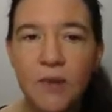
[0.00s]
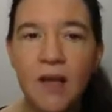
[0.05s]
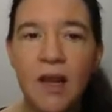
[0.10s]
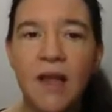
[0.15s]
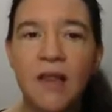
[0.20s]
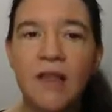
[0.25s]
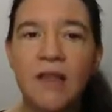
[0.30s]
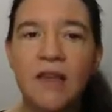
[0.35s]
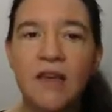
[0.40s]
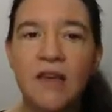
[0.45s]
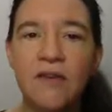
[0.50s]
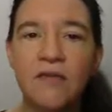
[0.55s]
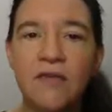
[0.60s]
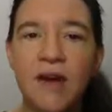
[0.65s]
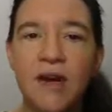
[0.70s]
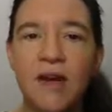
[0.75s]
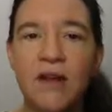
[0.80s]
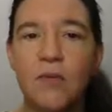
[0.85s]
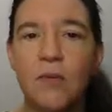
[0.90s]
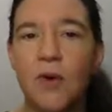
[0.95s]
And the key
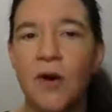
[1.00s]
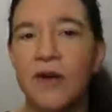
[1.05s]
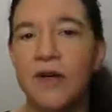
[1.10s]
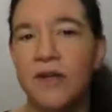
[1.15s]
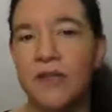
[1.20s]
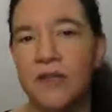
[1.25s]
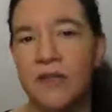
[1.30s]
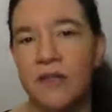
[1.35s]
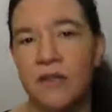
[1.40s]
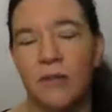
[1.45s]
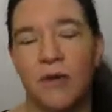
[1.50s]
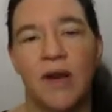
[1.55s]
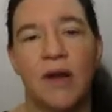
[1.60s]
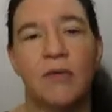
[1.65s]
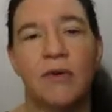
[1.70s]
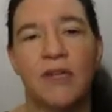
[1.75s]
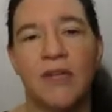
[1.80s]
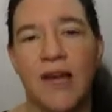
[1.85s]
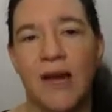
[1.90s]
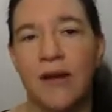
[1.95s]
finding one is what I
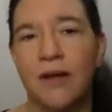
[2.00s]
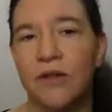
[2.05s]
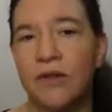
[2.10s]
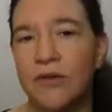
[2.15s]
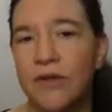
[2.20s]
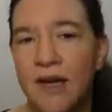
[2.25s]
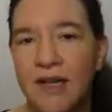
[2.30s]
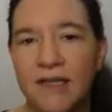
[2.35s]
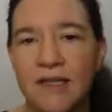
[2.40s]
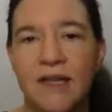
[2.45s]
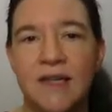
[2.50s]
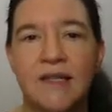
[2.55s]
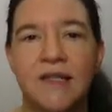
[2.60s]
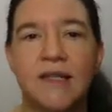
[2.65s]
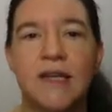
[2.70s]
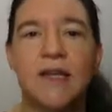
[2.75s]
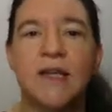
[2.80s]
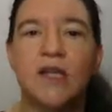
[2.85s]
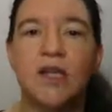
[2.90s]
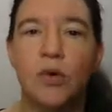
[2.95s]
would characterize as
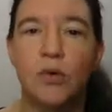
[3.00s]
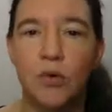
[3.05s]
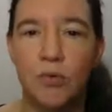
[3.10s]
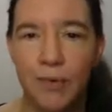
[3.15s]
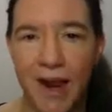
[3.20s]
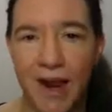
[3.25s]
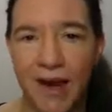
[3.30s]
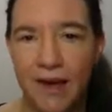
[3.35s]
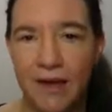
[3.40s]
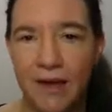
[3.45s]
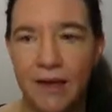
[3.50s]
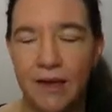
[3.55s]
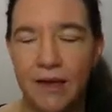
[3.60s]
don't panic.